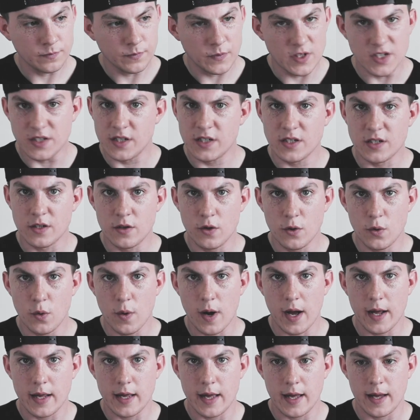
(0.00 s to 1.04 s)
this isn't who
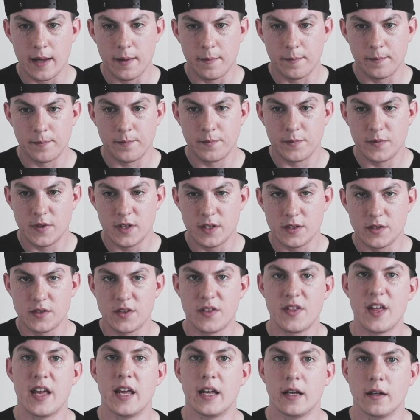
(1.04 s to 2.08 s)
I am. This
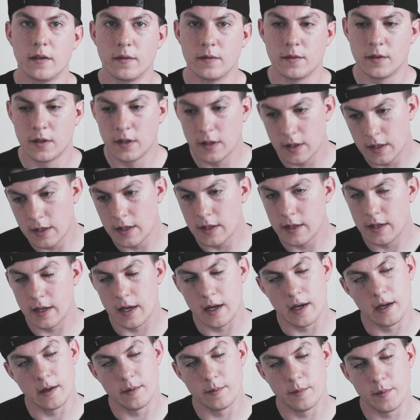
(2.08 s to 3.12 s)
thing,
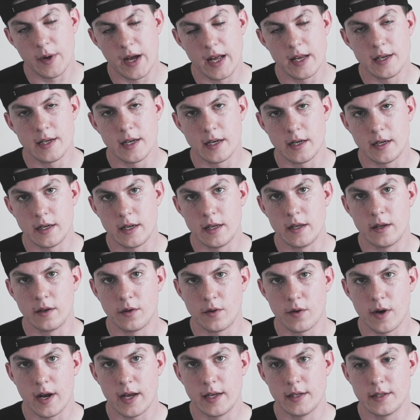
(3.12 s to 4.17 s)
my identity in
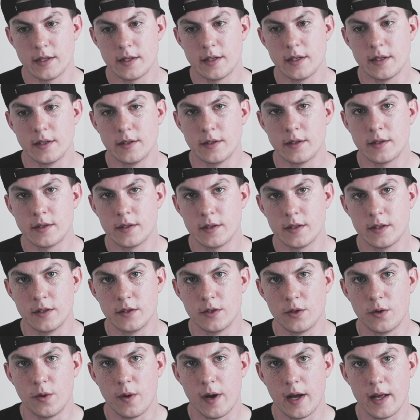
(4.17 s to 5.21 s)
Christ
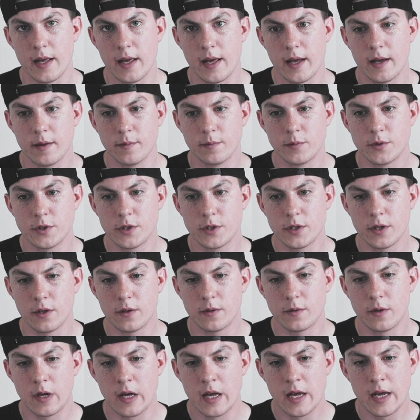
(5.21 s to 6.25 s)
is who I am.
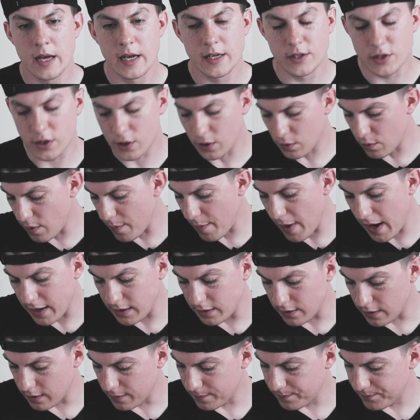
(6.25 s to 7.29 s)
So it's a good
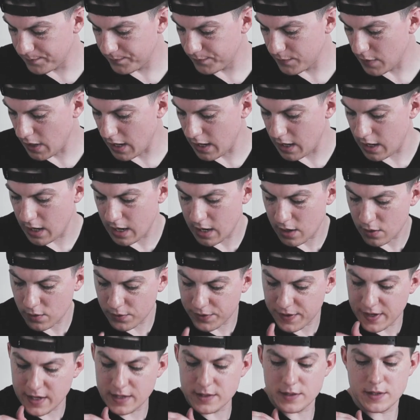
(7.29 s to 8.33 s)
reminder. And I don't
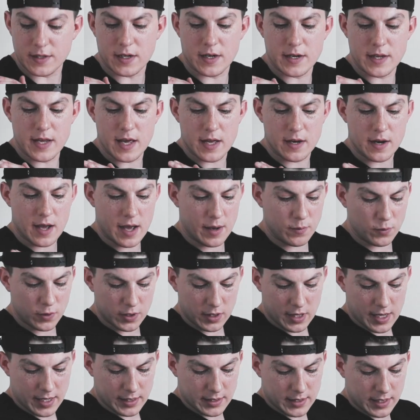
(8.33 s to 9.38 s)
think it's done yet. I would
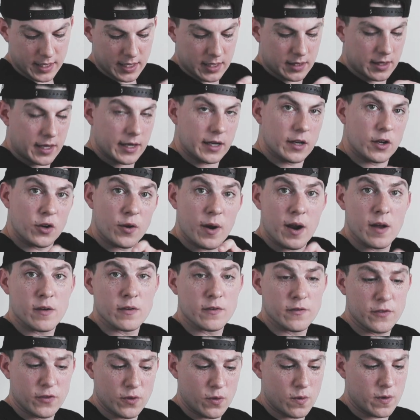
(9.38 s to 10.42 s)
like to get like a crown
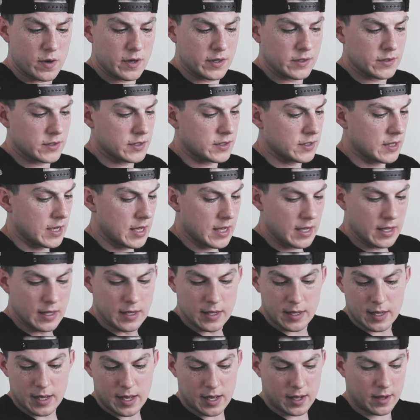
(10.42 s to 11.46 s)
of thorns
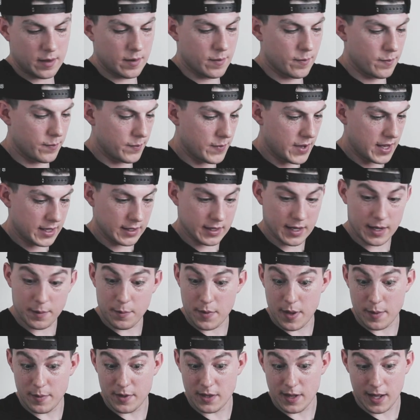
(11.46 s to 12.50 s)
and like
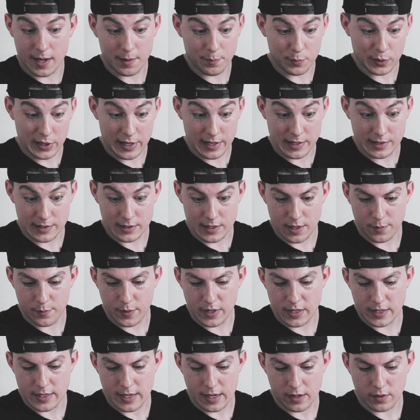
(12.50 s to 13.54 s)
maybe like blood
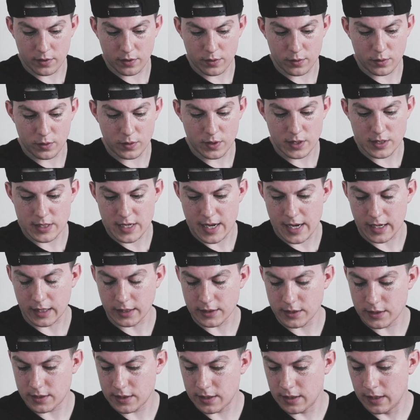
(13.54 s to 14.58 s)
seeping down through the
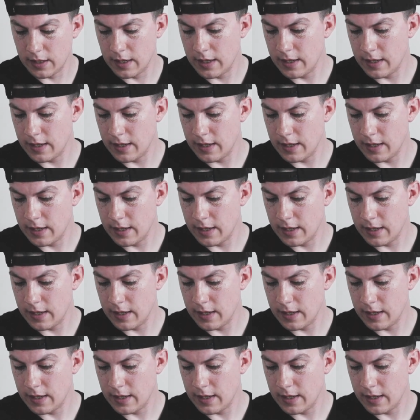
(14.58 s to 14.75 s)
text,